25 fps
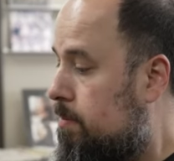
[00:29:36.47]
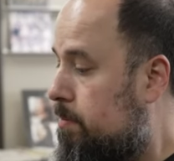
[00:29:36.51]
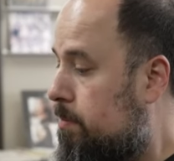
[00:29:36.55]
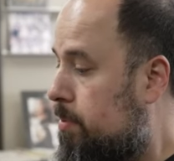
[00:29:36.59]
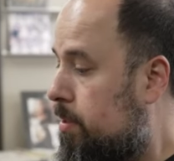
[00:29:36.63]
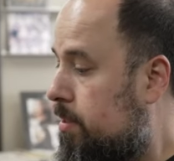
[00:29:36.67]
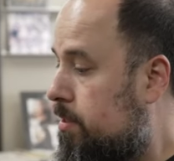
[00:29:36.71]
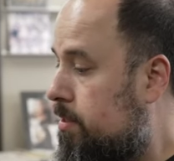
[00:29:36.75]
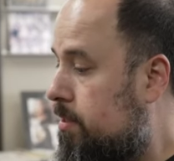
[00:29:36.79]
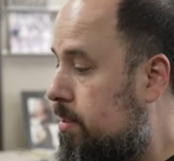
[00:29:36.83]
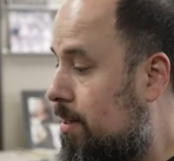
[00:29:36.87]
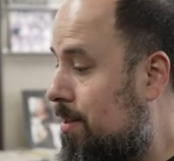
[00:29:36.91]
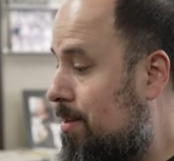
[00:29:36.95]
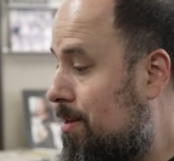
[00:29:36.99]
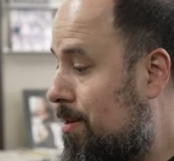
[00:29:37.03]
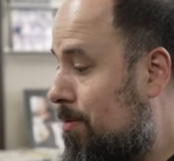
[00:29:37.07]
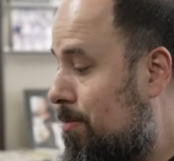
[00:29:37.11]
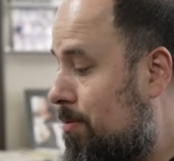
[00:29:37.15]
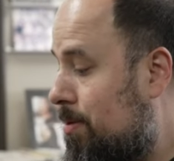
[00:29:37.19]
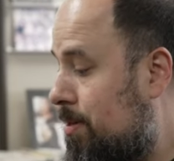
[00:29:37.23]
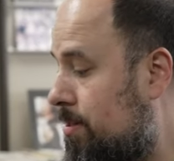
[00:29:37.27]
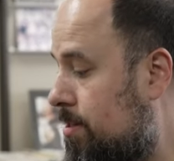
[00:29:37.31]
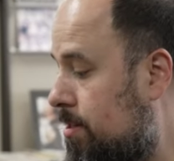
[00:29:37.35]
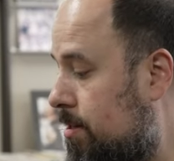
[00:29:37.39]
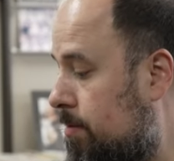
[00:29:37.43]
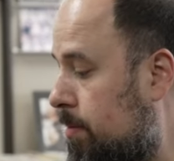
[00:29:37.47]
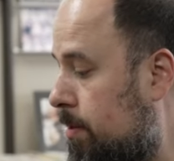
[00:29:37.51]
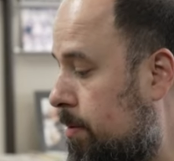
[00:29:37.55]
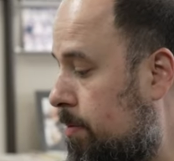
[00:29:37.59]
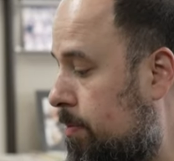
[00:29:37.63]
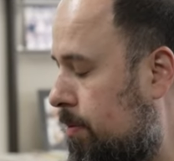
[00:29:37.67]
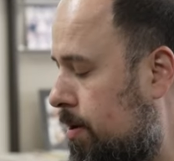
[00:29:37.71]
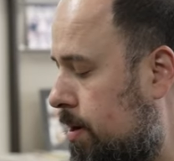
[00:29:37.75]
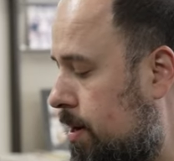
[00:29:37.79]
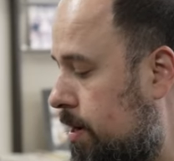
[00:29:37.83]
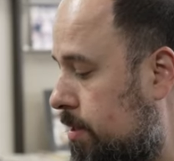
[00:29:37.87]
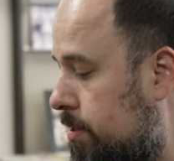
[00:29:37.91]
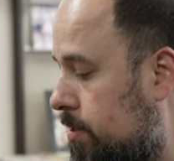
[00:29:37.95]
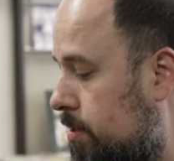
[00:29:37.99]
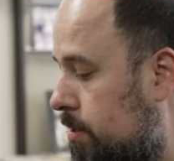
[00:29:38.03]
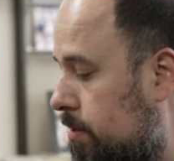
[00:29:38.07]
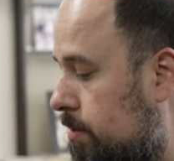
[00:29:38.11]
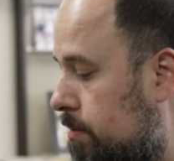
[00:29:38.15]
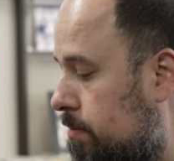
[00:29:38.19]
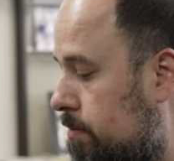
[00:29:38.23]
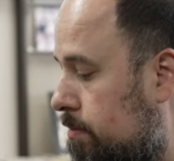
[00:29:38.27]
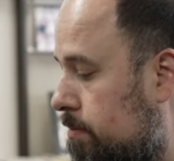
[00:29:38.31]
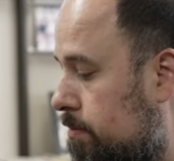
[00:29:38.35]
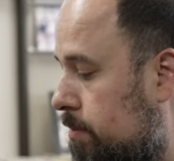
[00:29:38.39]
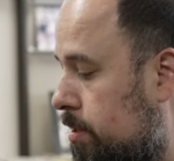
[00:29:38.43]
But, uh, and they're reasonably priced,
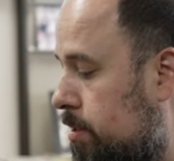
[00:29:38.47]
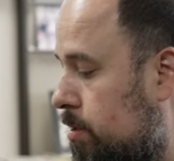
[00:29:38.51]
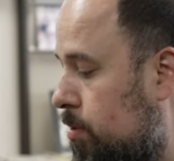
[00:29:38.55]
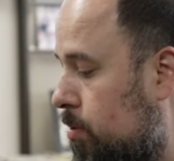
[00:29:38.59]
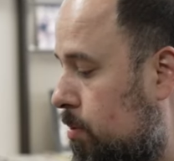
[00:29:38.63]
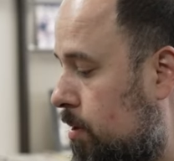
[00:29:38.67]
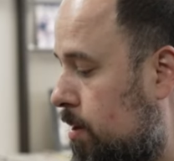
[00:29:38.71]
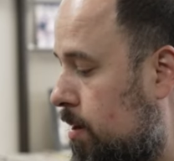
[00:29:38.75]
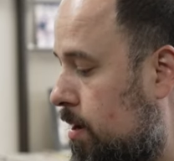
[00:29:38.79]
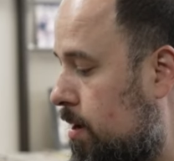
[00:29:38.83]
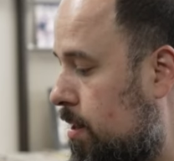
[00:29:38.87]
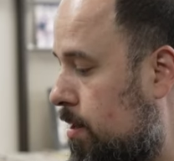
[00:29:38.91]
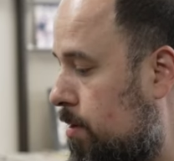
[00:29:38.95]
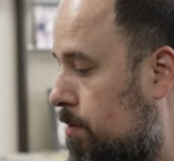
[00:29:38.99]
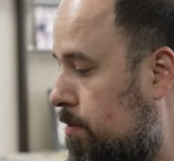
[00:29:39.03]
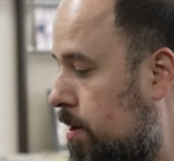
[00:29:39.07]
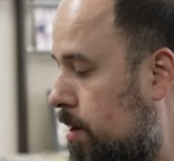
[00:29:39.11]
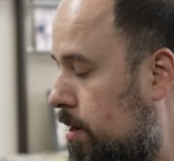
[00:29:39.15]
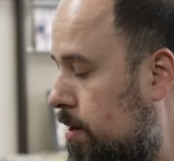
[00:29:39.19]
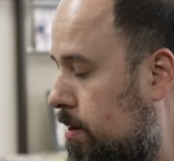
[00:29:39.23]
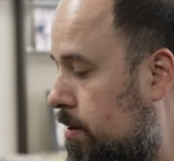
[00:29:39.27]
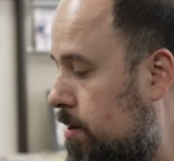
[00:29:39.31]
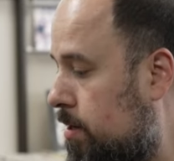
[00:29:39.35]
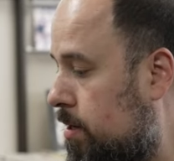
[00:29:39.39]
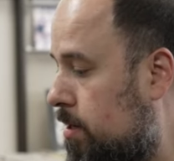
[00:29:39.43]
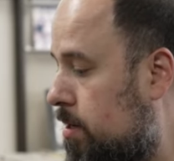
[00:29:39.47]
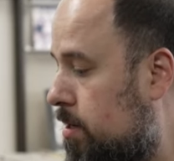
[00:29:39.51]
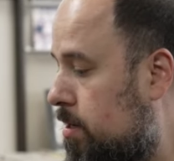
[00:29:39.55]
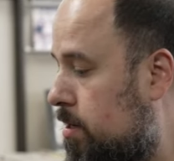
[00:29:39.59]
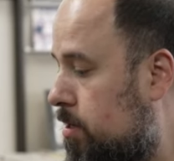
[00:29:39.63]
mid $20 record.